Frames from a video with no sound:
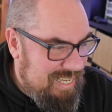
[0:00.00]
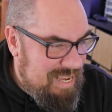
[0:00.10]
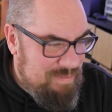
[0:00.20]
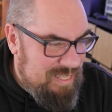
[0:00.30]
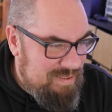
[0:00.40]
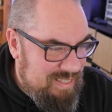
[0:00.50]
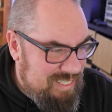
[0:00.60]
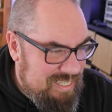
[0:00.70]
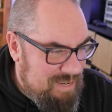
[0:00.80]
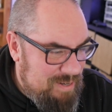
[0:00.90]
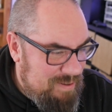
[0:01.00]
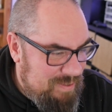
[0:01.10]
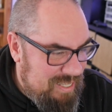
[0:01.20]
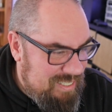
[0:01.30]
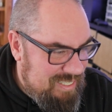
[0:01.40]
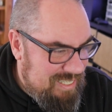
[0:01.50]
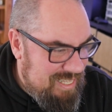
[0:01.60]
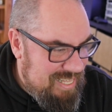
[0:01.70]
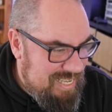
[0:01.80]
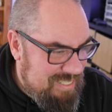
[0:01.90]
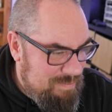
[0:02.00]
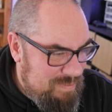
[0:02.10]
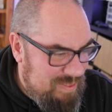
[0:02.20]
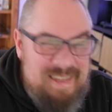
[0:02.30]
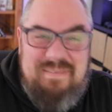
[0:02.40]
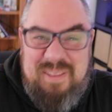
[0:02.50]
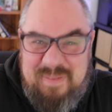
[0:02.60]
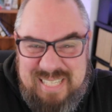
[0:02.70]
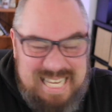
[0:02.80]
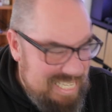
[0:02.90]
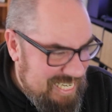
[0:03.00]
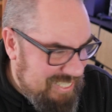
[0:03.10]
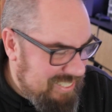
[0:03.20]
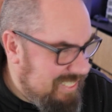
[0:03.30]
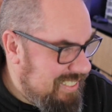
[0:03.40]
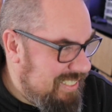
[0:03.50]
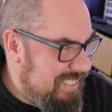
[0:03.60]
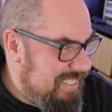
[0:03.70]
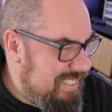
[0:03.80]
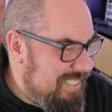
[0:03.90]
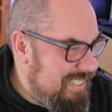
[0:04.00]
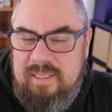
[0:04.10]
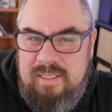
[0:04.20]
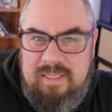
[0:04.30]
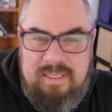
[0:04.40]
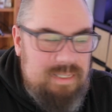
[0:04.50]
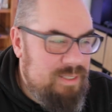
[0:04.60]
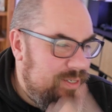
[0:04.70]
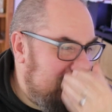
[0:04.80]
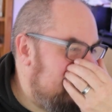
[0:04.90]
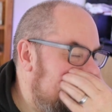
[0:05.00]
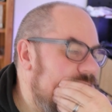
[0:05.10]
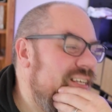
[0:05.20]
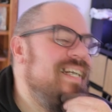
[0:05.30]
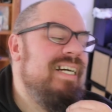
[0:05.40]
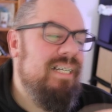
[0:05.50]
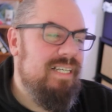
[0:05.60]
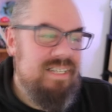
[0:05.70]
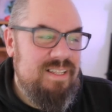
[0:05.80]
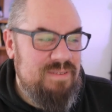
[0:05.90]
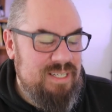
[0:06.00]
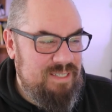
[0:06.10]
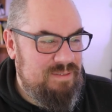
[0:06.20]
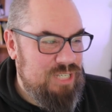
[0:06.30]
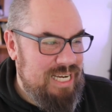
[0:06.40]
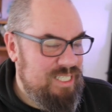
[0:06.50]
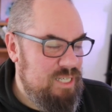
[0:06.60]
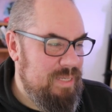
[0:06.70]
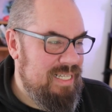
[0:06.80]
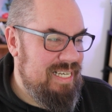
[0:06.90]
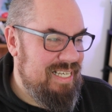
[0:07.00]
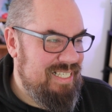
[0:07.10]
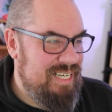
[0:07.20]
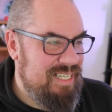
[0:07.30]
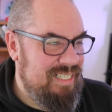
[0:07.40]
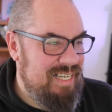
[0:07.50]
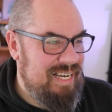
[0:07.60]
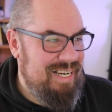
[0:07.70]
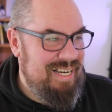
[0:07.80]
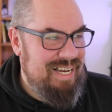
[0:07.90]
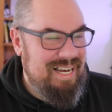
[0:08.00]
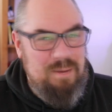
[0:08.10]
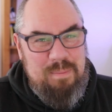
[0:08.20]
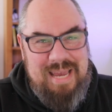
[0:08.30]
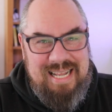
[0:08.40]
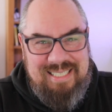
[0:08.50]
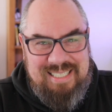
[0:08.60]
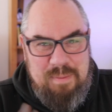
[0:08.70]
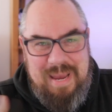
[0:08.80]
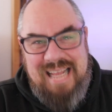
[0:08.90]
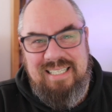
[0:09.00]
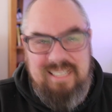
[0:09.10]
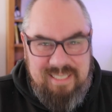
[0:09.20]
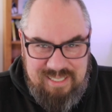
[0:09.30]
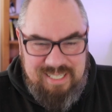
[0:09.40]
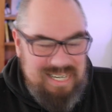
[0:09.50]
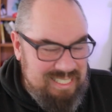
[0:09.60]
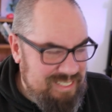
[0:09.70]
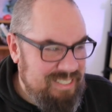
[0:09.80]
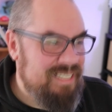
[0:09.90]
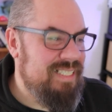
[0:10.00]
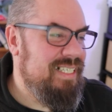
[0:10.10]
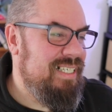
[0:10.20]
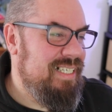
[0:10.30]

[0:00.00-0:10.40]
I can't believe that it's coming up with this level of detail. So another feature of ChatGPT is you can amend and append to your answers.